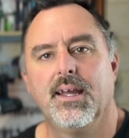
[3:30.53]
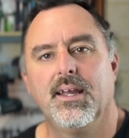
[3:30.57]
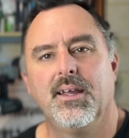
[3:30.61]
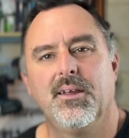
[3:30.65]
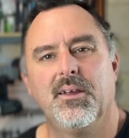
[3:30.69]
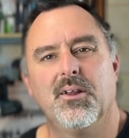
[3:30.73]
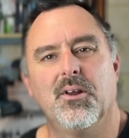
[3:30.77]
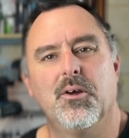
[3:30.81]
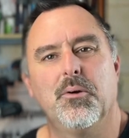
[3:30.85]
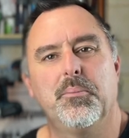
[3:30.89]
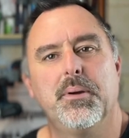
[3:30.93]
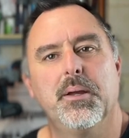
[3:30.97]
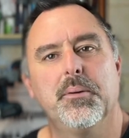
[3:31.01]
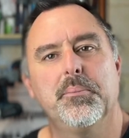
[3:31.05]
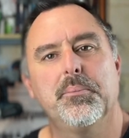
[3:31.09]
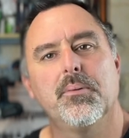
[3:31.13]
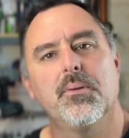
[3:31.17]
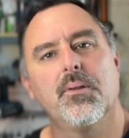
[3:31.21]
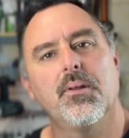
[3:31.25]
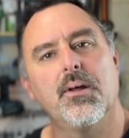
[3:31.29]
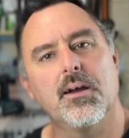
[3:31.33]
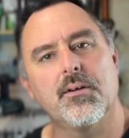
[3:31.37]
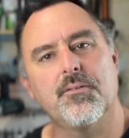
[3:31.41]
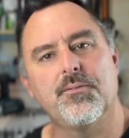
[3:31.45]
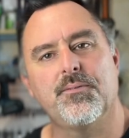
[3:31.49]
You know, people
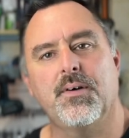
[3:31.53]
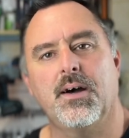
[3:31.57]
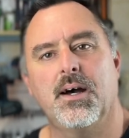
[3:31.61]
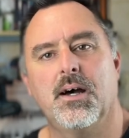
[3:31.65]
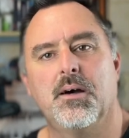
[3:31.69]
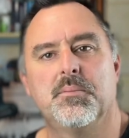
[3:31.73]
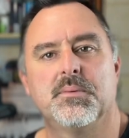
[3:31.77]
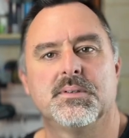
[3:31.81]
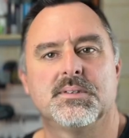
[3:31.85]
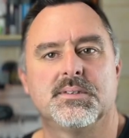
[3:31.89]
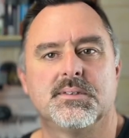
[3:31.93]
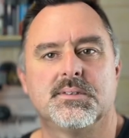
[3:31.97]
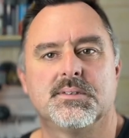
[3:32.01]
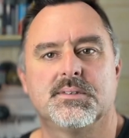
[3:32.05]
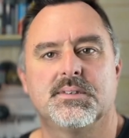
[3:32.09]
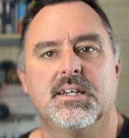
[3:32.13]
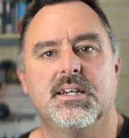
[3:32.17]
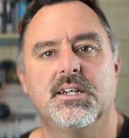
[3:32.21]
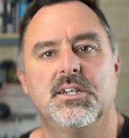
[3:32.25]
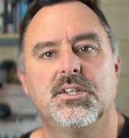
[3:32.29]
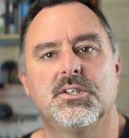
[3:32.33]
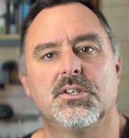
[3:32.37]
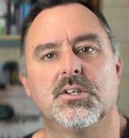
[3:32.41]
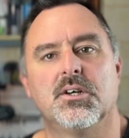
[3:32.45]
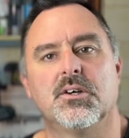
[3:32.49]
like farmers and
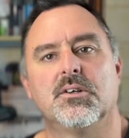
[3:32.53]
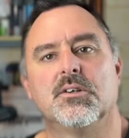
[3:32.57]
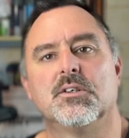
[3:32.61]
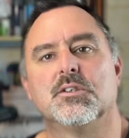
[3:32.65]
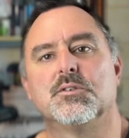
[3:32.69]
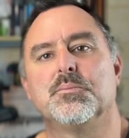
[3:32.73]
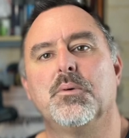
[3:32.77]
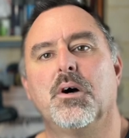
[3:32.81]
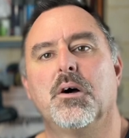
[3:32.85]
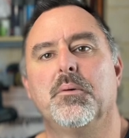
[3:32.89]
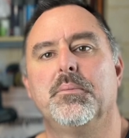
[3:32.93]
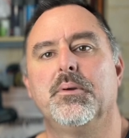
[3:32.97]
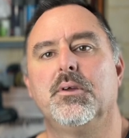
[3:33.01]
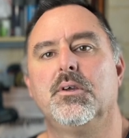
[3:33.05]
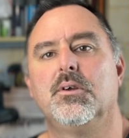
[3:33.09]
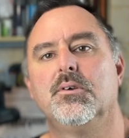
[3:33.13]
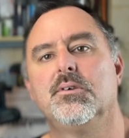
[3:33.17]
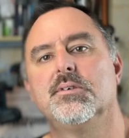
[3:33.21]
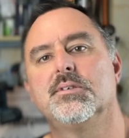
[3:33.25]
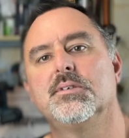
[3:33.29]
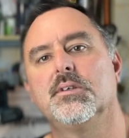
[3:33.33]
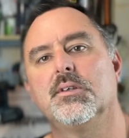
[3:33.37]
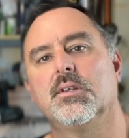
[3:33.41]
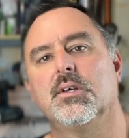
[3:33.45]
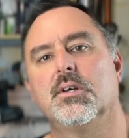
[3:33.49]
station owners might be
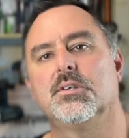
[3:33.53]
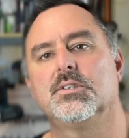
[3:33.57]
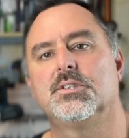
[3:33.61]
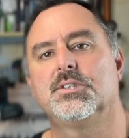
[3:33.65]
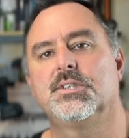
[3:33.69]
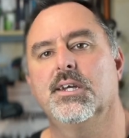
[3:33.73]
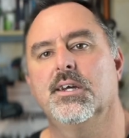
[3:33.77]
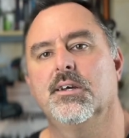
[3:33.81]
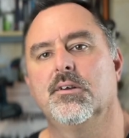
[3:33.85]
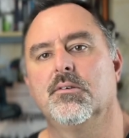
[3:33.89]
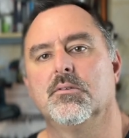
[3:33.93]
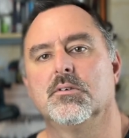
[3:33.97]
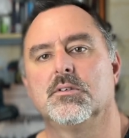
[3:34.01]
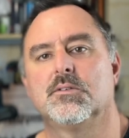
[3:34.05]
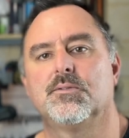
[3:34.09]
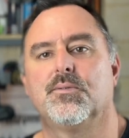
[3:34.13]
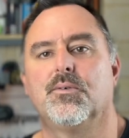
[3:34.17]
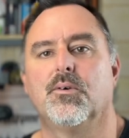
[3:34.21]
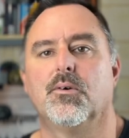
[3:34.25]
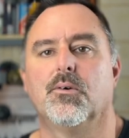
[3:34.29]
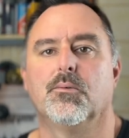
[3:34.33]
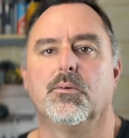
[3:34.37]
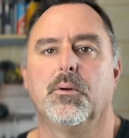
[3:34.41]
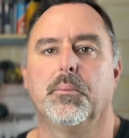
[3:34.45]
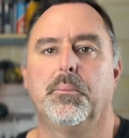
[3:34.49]
using those channels
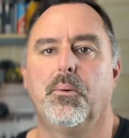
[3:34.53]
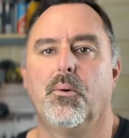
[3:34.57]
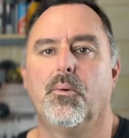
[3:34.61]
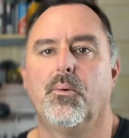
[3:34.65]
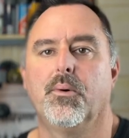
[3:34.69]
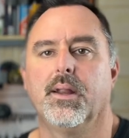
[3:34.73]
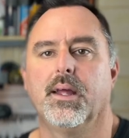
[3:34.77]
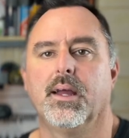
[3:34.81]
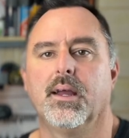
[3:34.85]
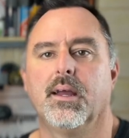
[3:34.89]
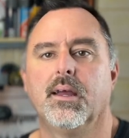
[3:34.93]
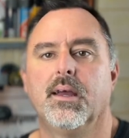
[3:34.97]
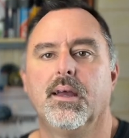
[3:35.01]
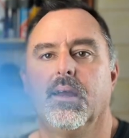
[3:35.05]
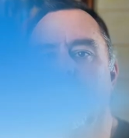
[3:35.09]
for reporting,